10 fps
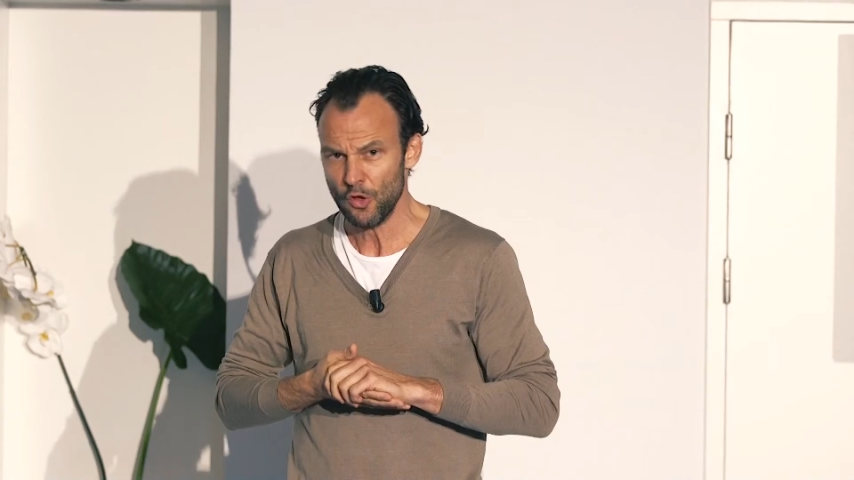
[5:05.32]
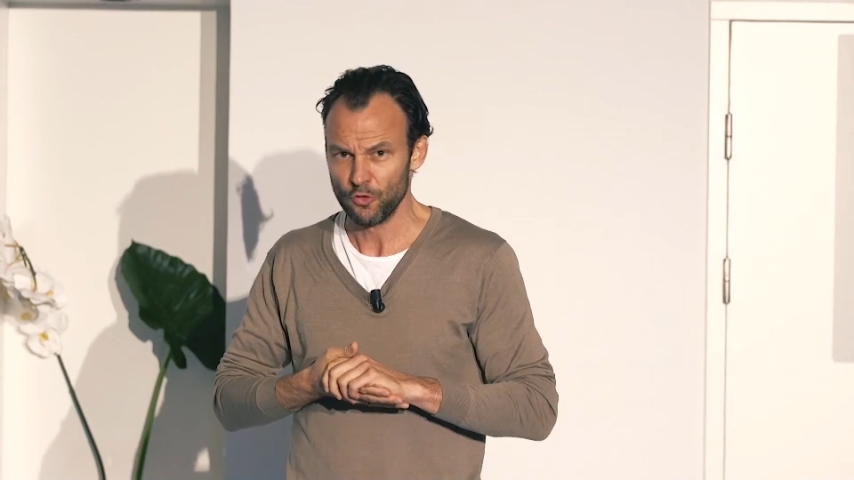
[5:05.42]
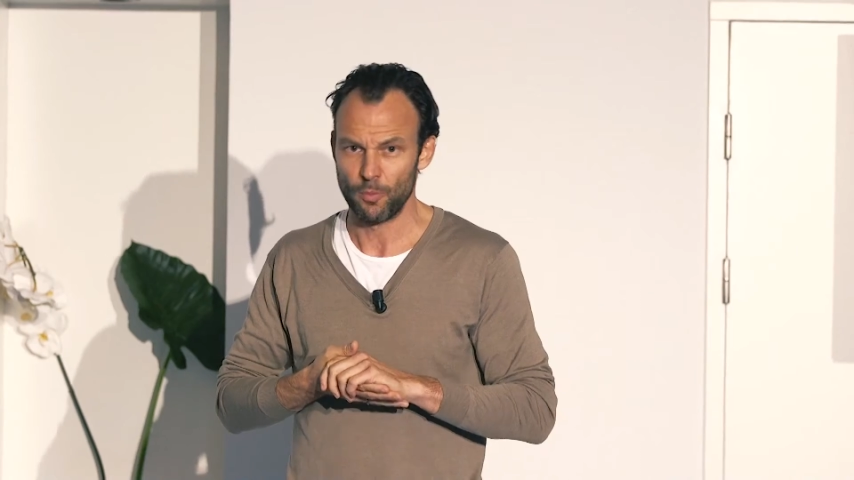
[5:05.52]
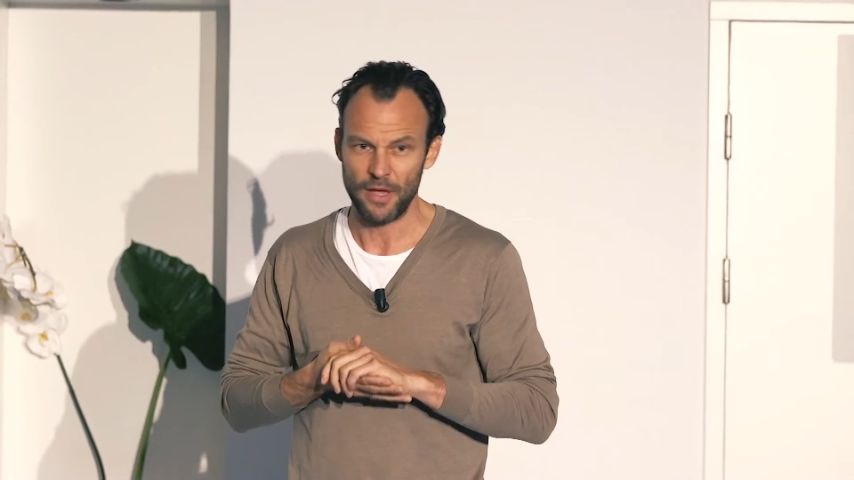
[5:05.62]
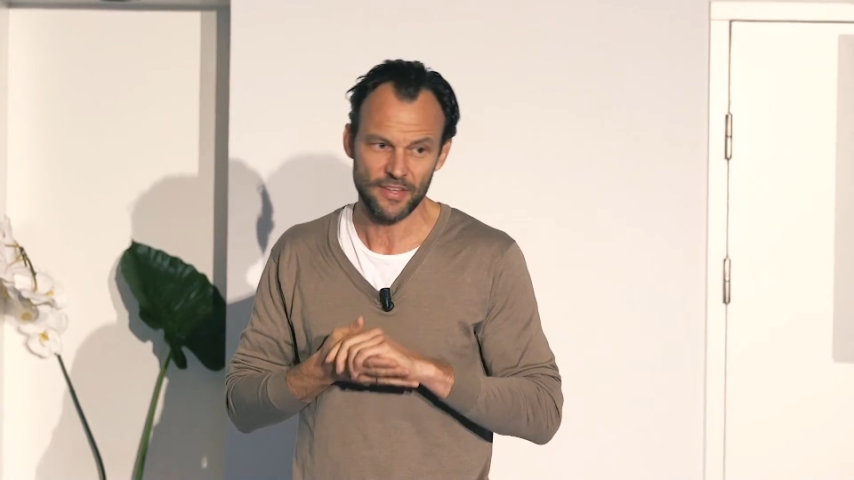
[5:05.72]

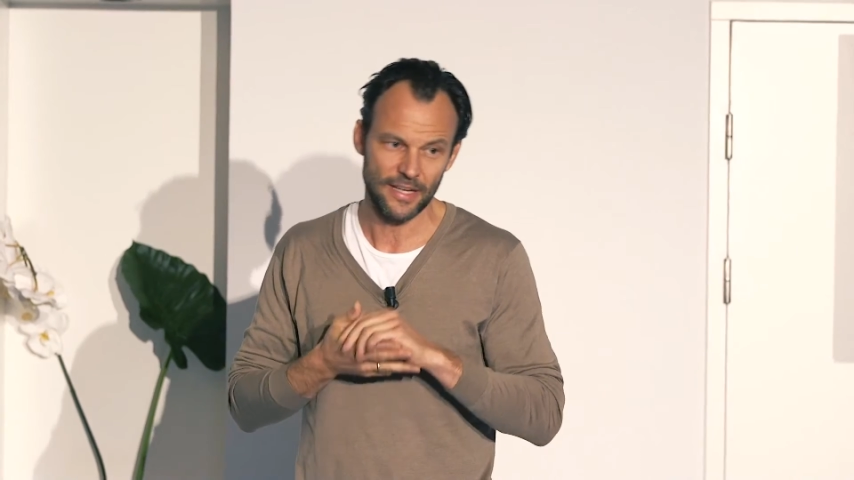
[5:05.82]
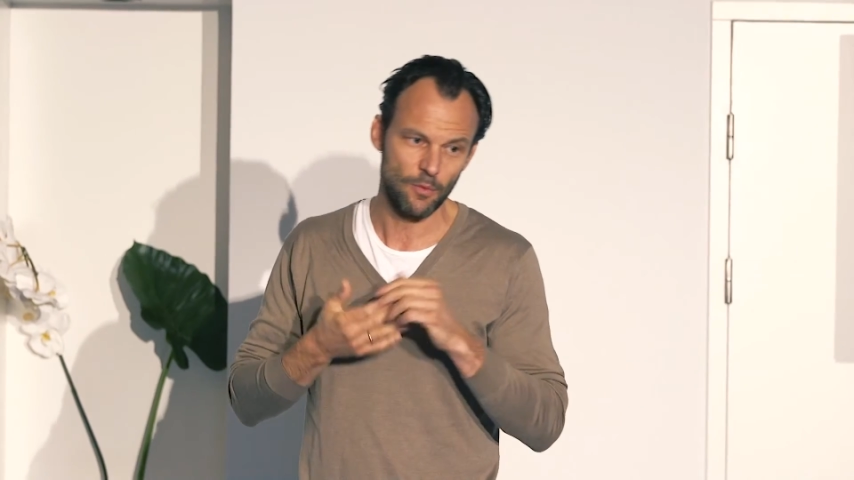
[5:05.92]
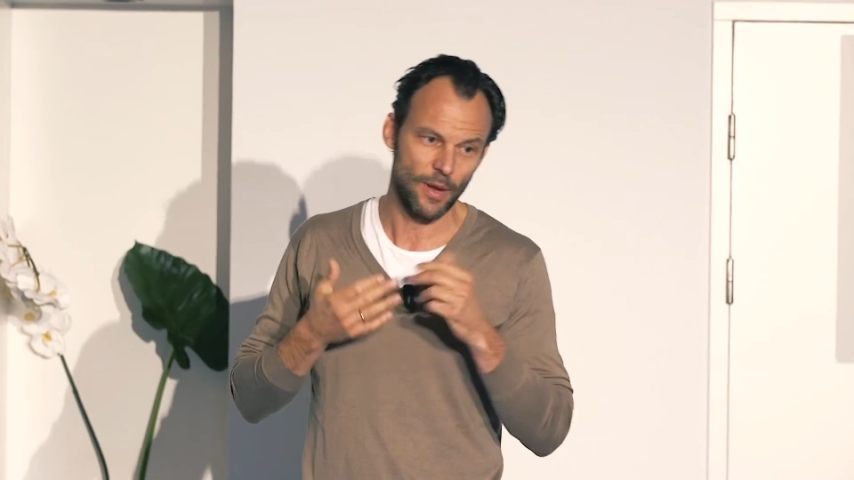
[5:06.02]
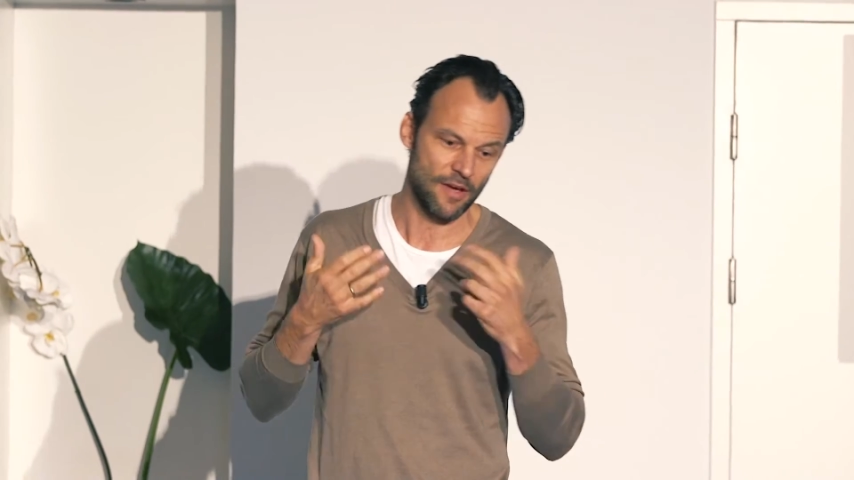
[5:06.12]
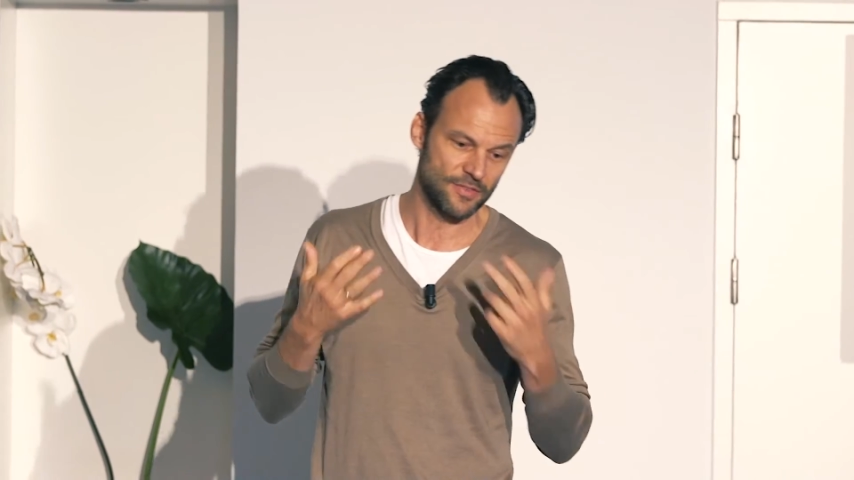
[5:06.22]
So
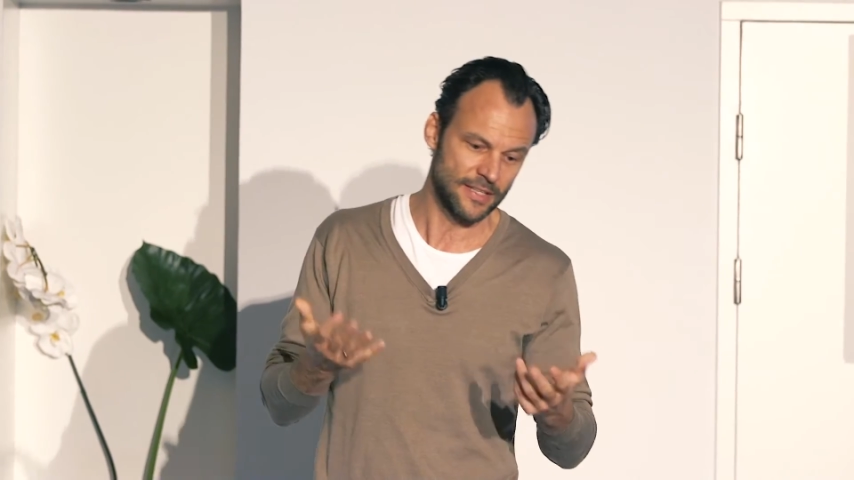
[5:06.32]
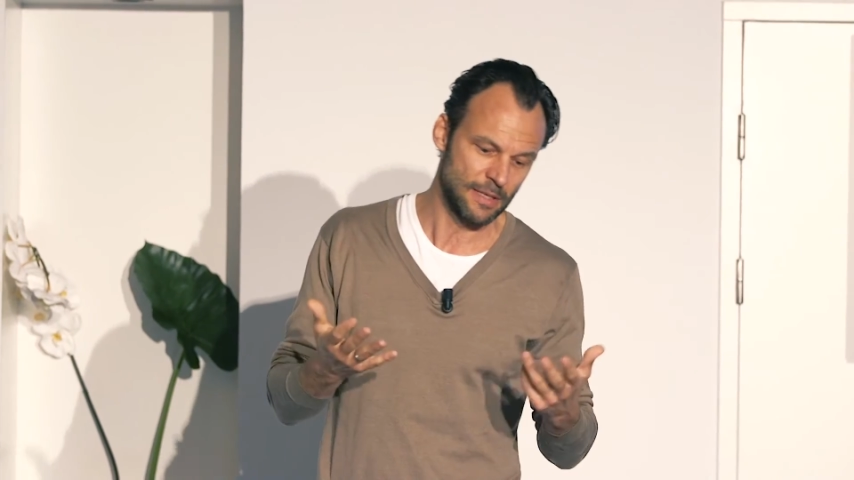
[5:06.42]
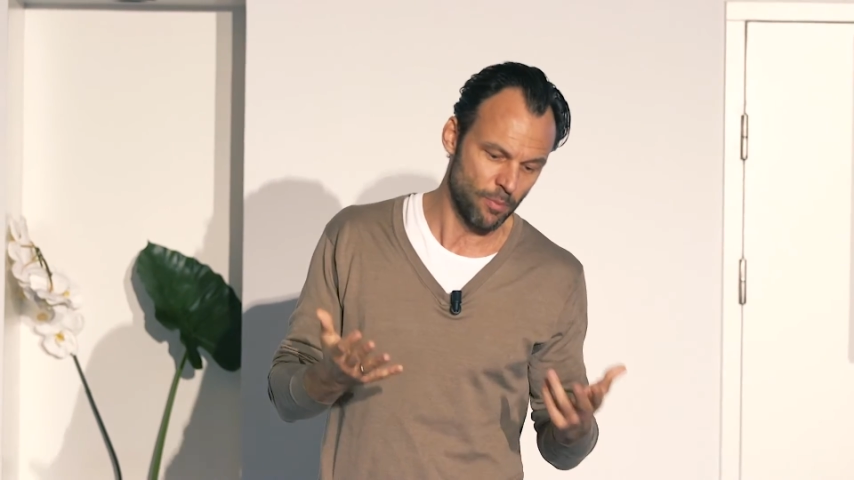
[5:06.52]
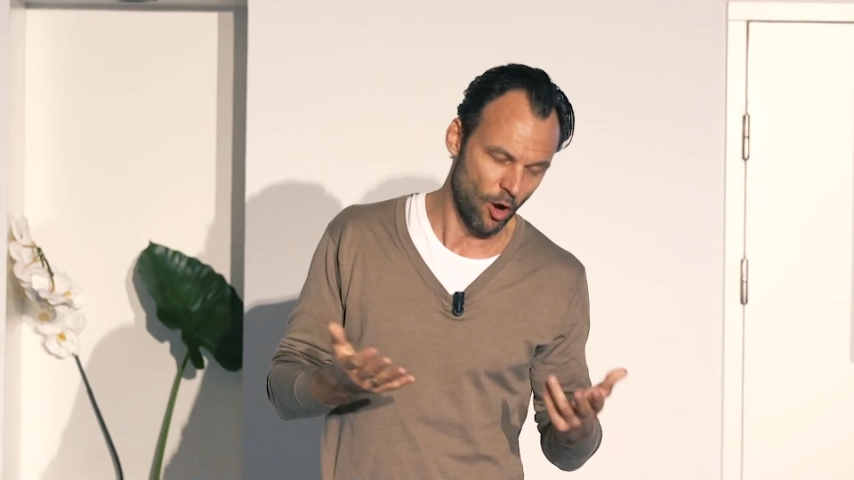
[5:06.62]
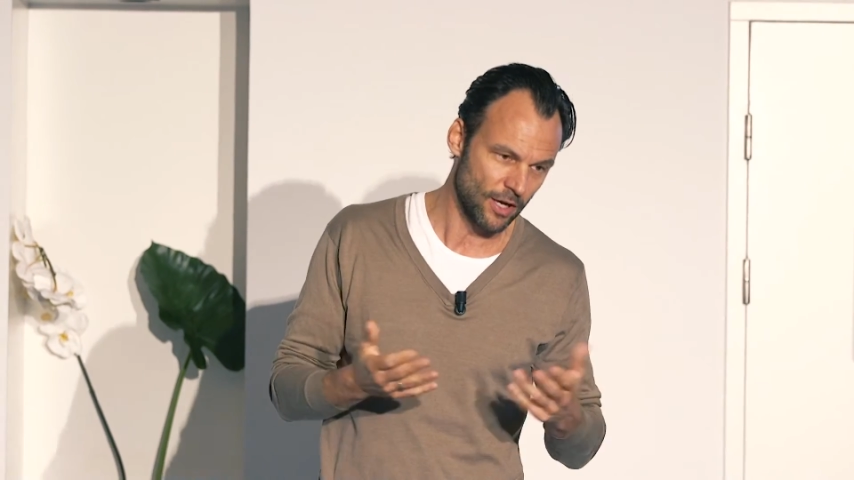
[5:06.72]
basically we have the
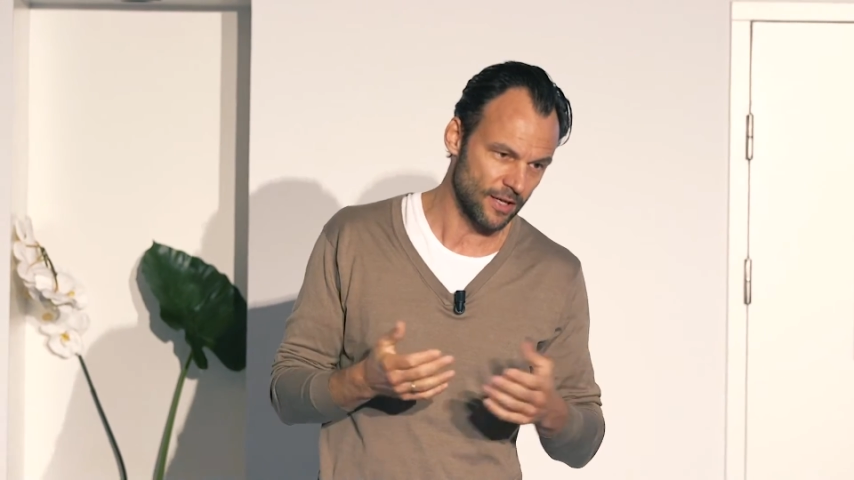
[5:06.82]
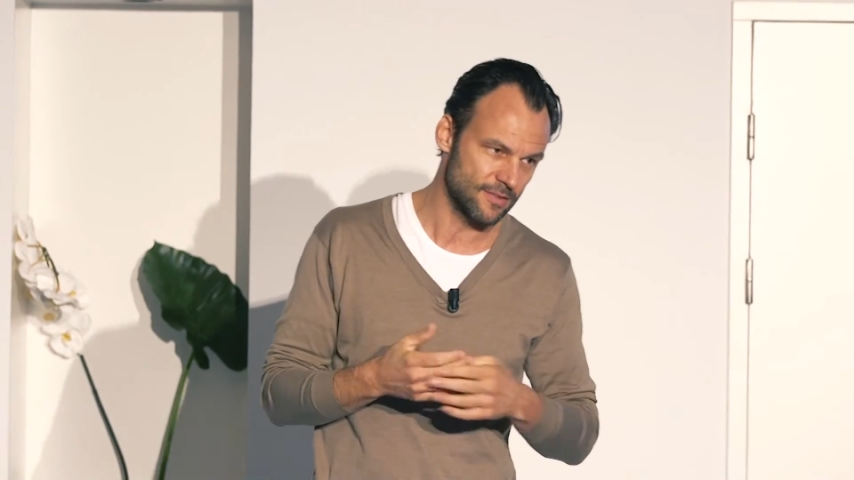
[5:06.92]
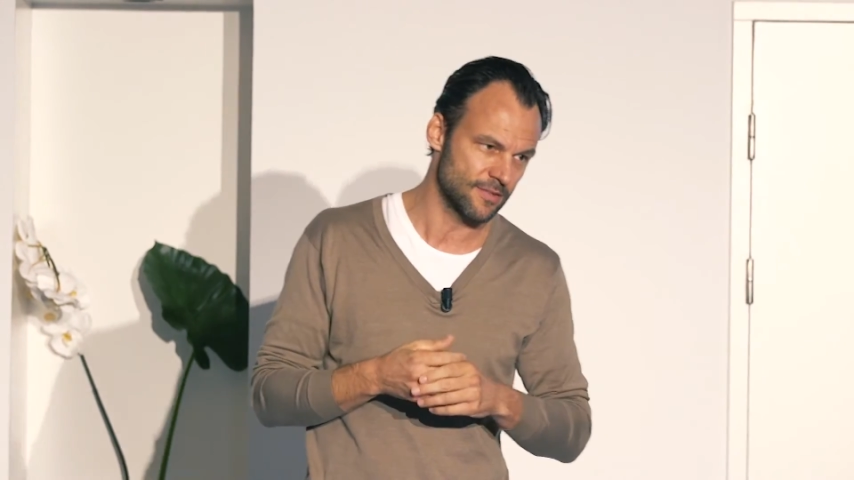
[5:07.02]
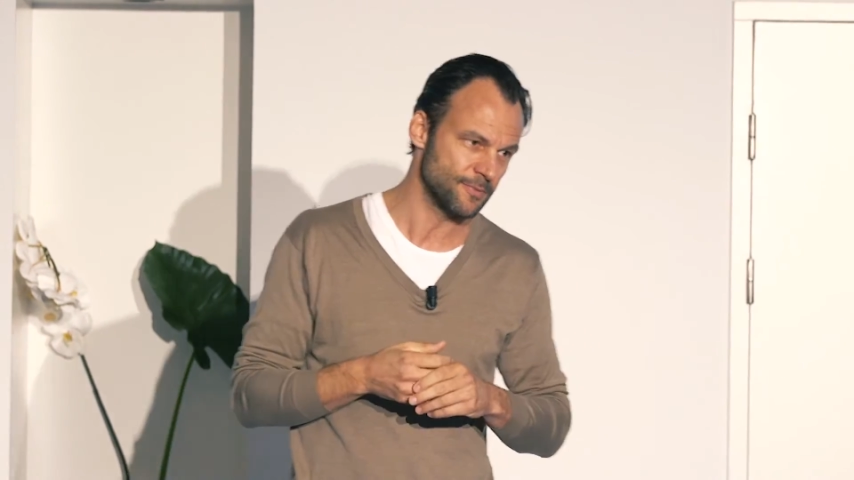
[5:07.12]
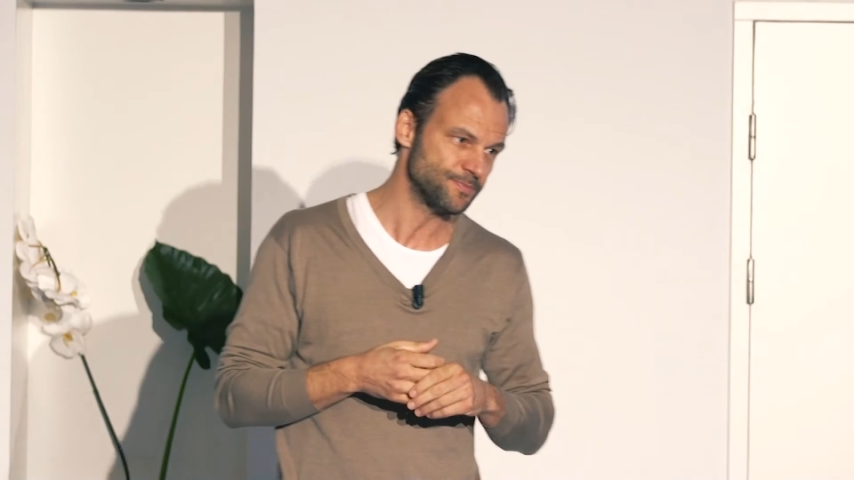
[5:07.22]
deep
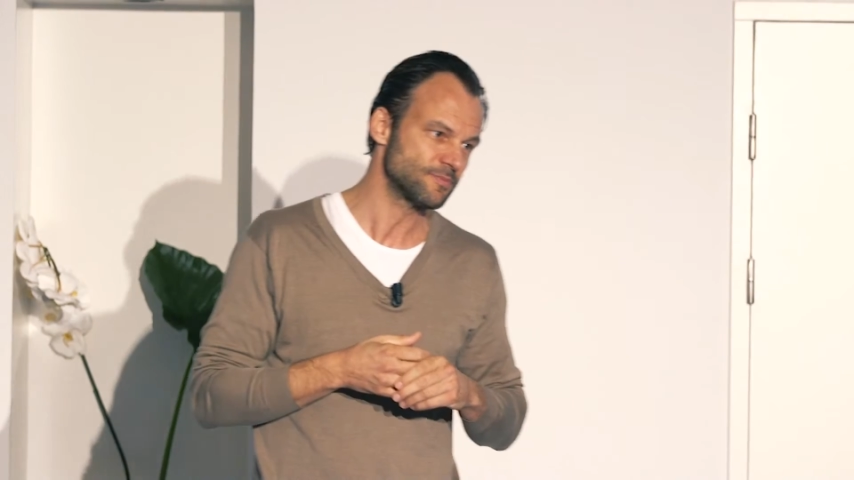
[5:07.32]
pockets,